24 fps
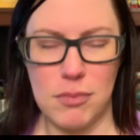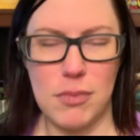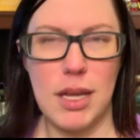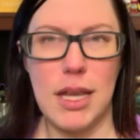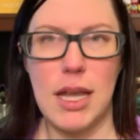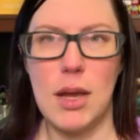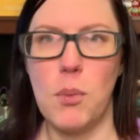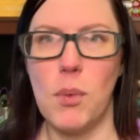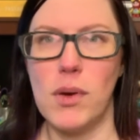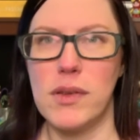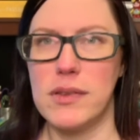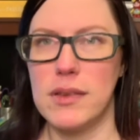
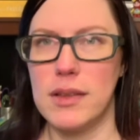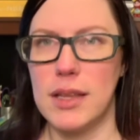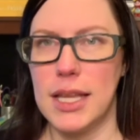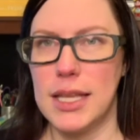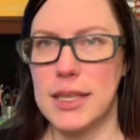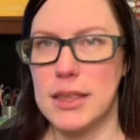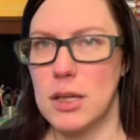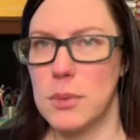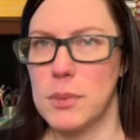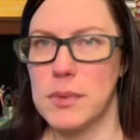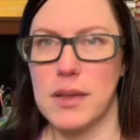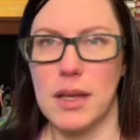it wasn't like
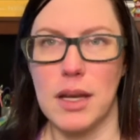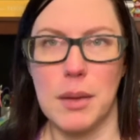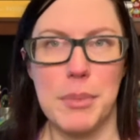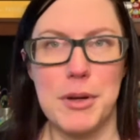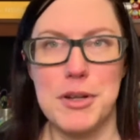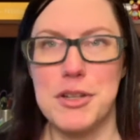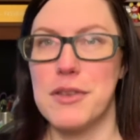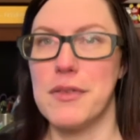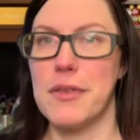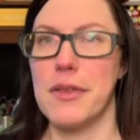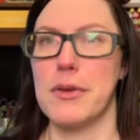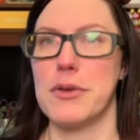there was like a
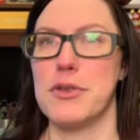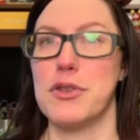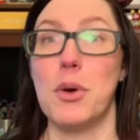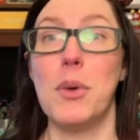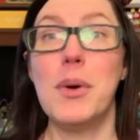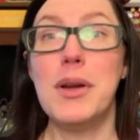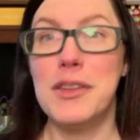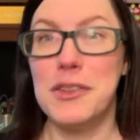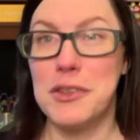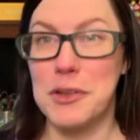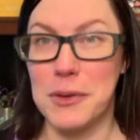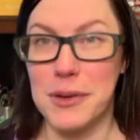bunch of other
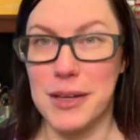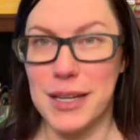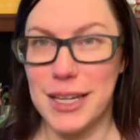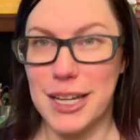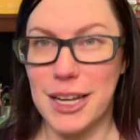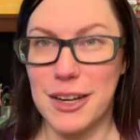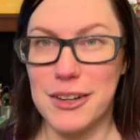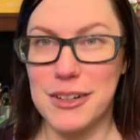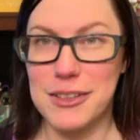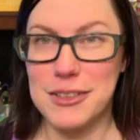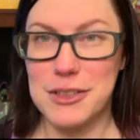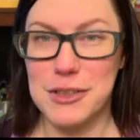Toy Story
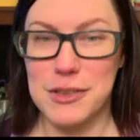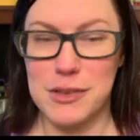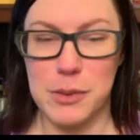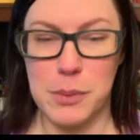characters.